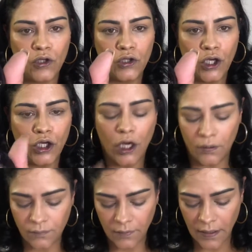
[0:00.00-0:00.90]
There you
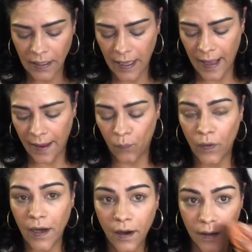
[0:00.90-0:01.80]
go. And
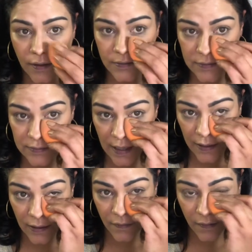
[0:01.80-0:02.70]
we are going to
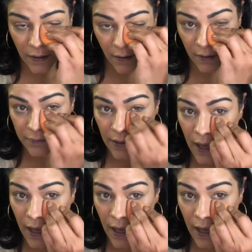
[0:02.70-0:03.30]
set the under